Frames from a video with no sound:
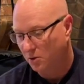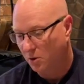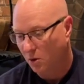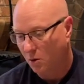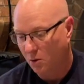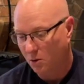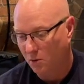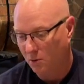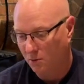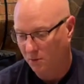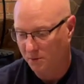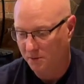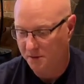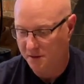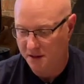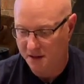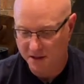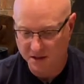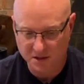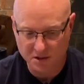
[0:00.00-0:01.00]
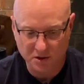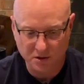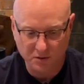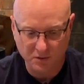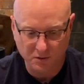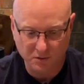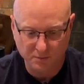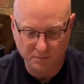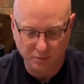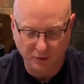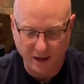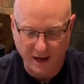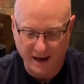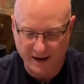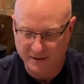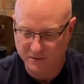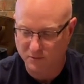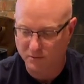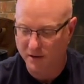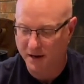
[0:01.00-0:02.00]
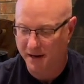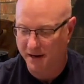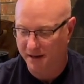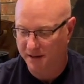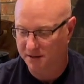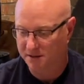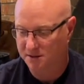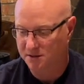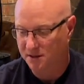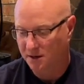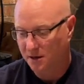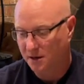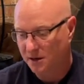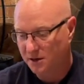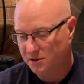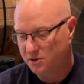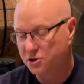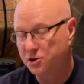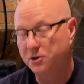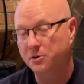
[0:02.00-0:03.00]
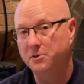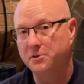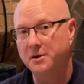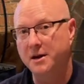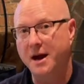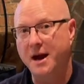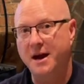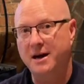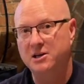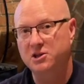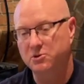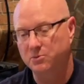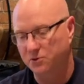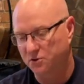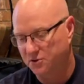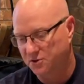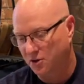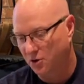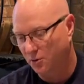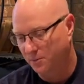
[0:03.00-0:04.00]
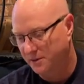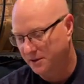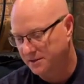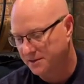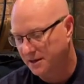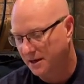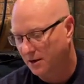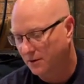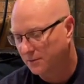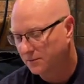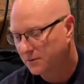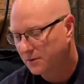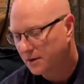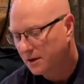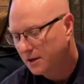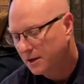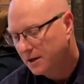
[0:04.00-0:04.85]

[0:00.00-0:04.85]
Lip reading: hold the two black rings to the actual scope itself.